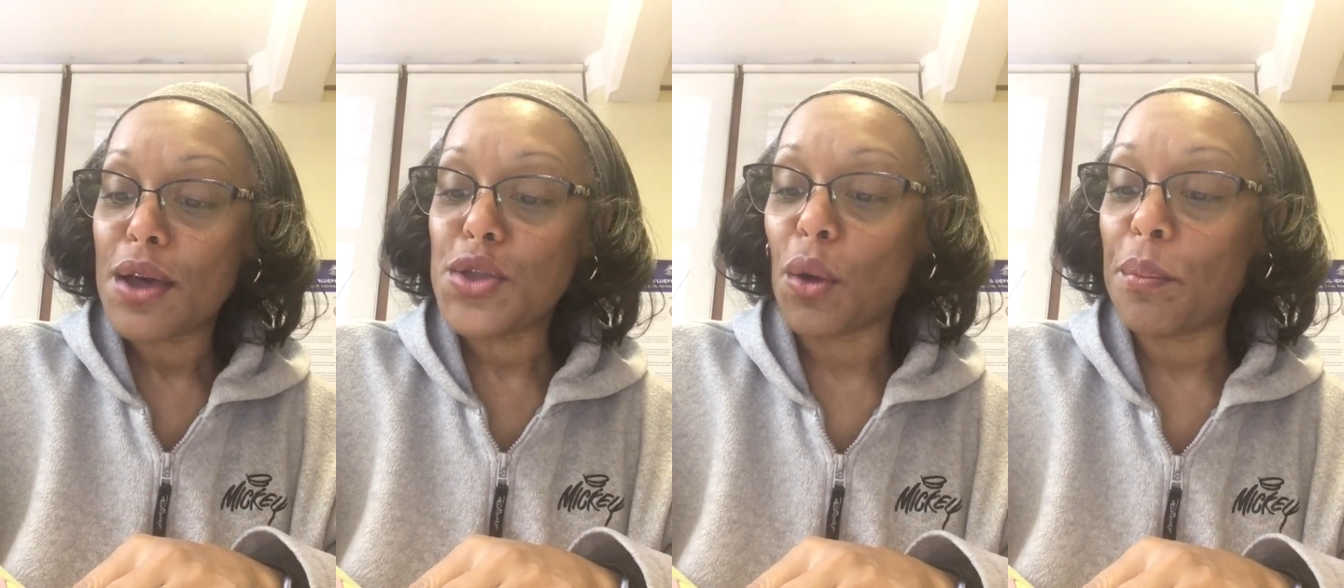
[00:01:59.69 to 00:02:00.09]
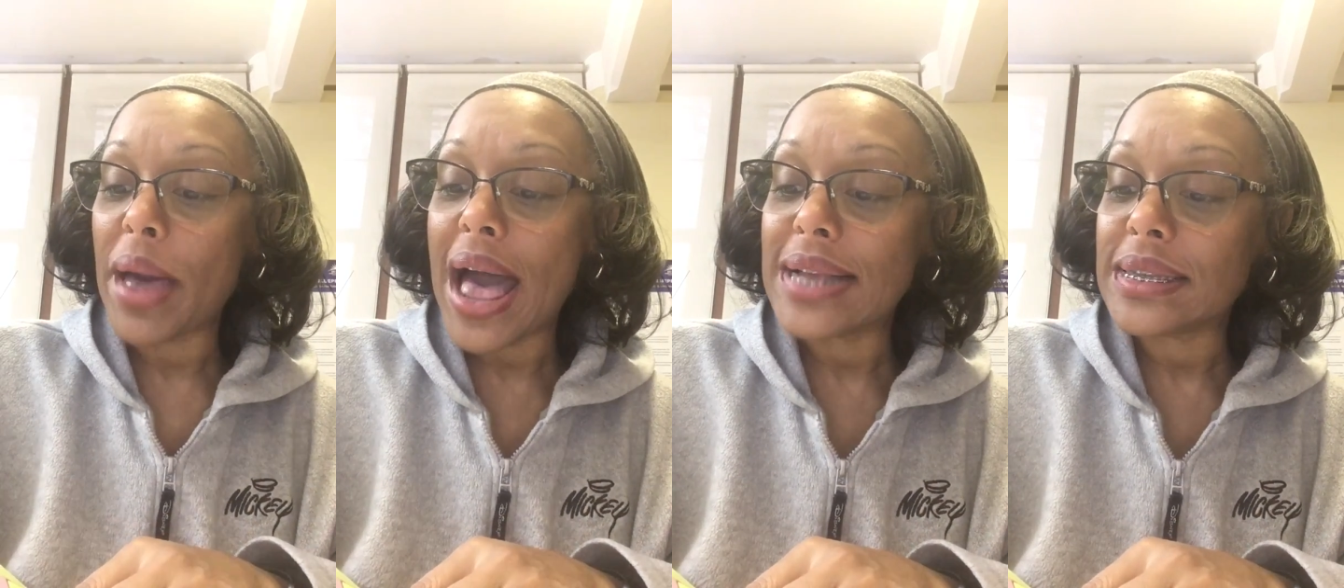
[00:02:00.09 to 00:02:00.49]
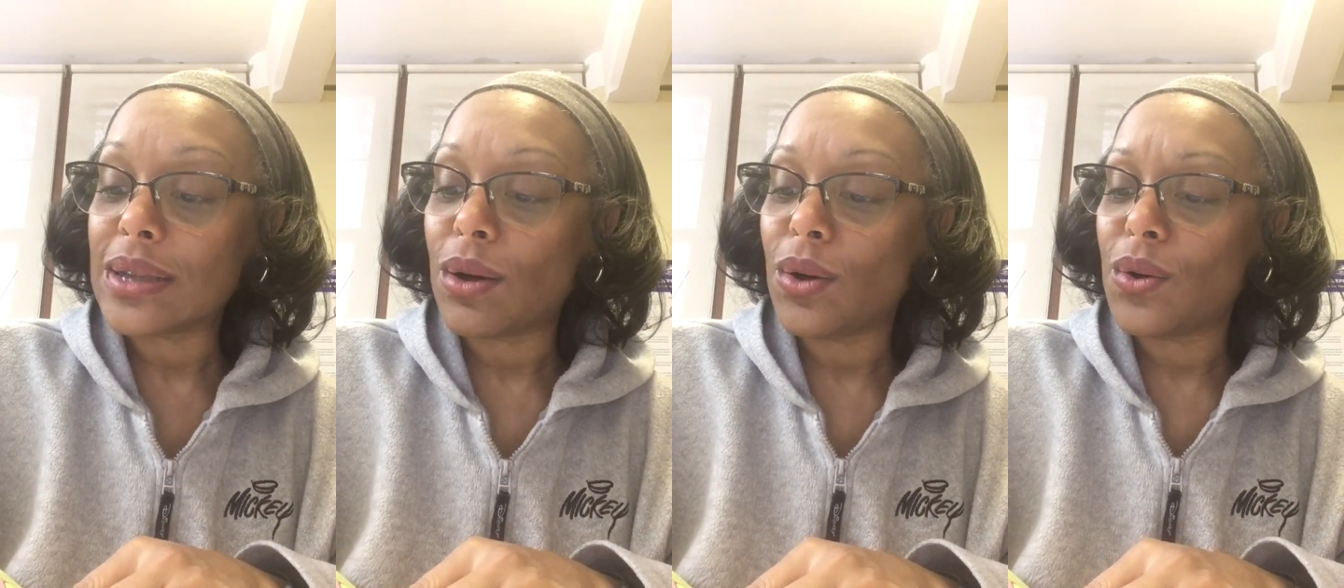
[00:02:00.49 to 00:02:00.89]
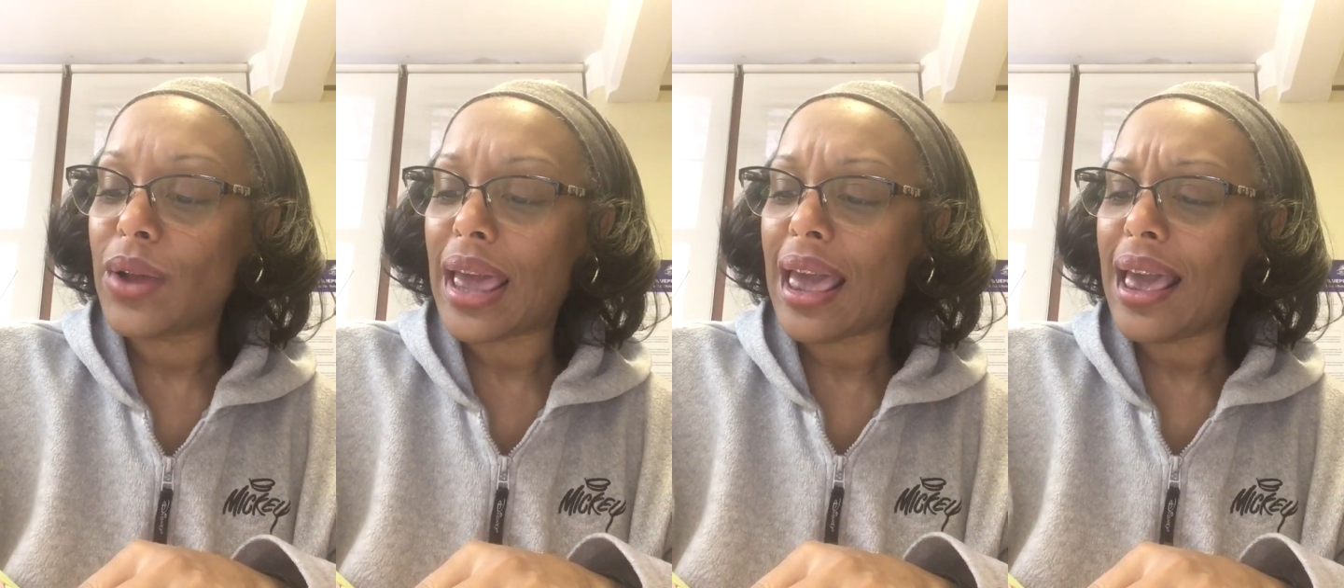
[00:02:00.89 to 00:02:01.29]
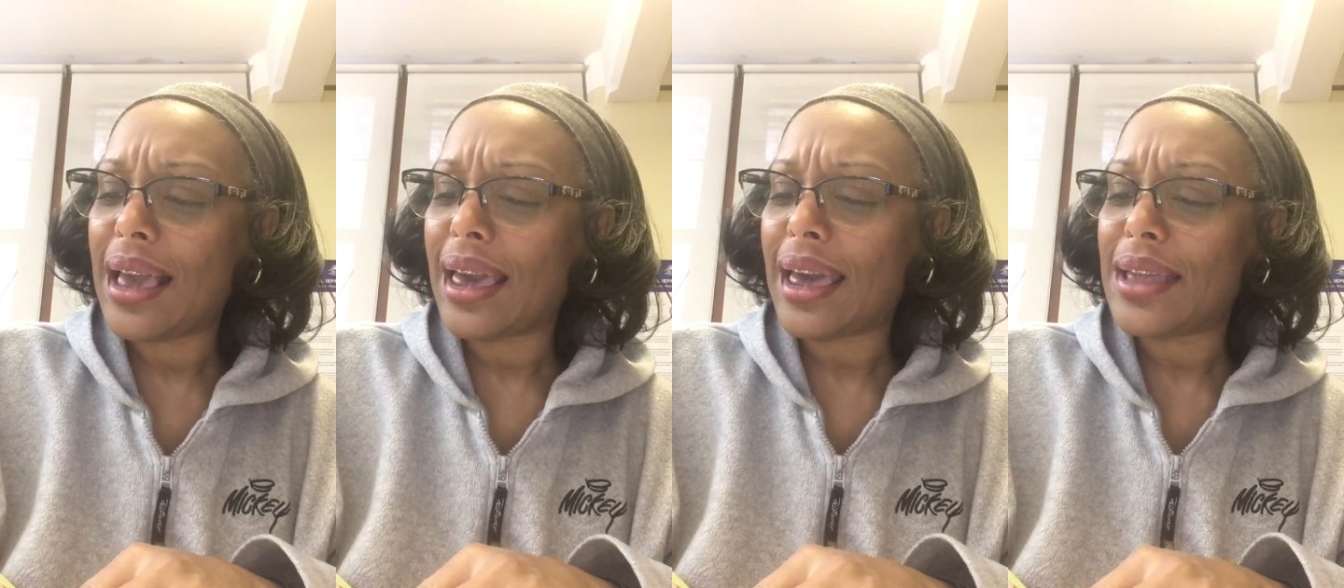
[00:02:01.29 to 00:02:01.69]
You'll pass the whole
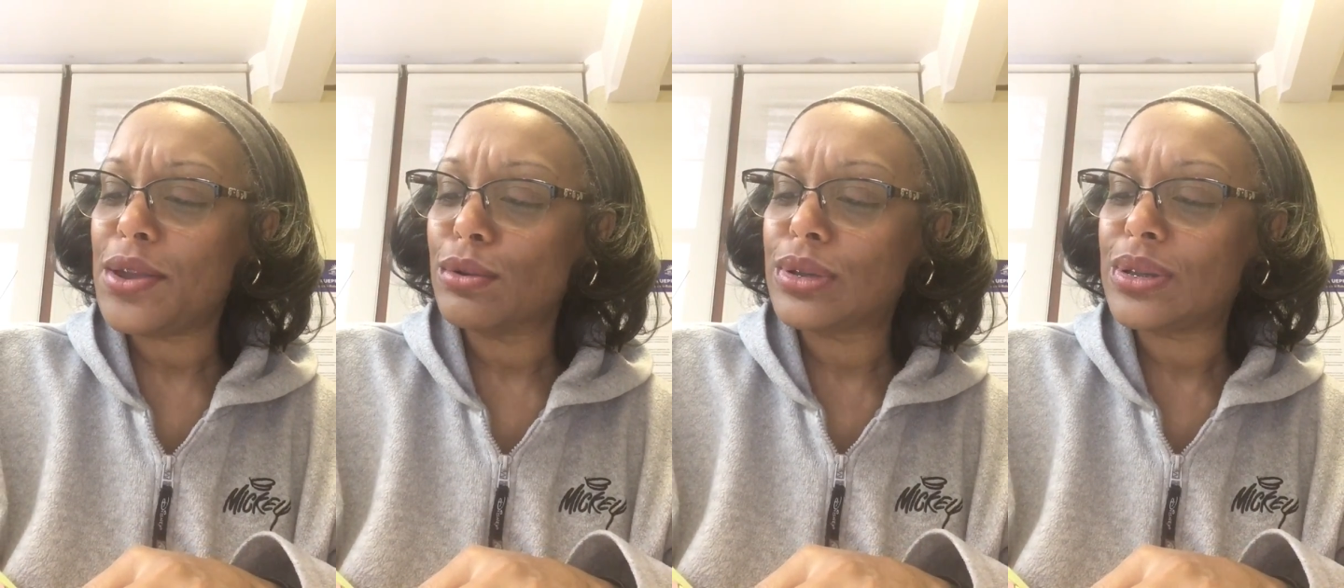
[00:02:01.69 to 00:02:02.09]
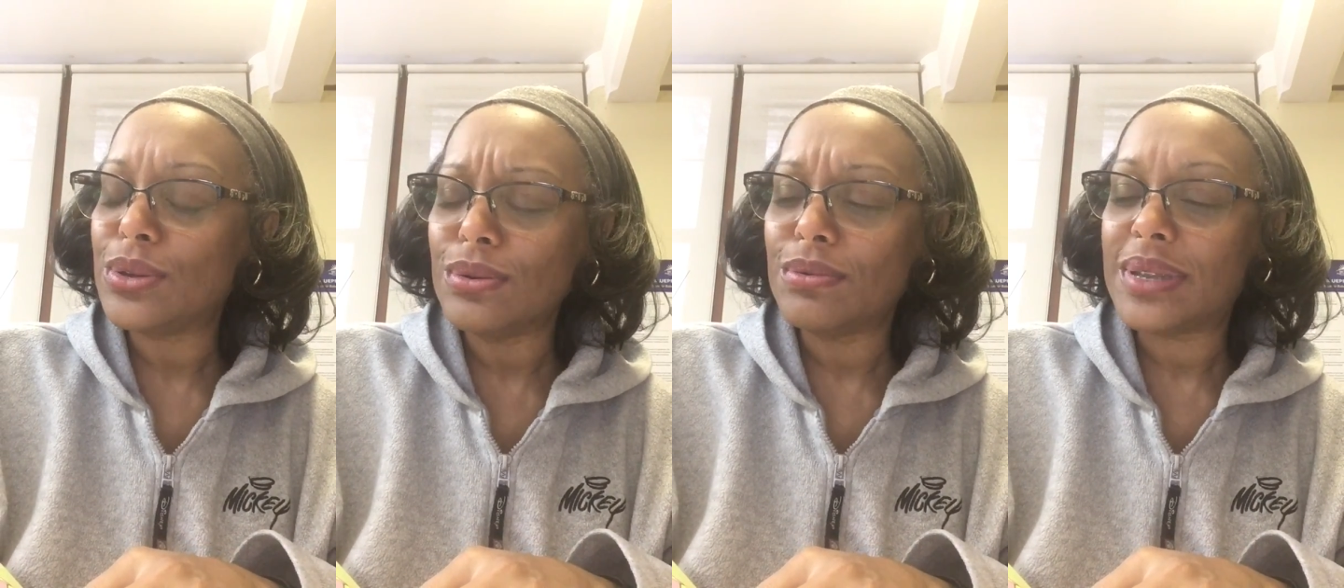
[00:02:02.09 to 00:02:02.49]
gang and you'll soon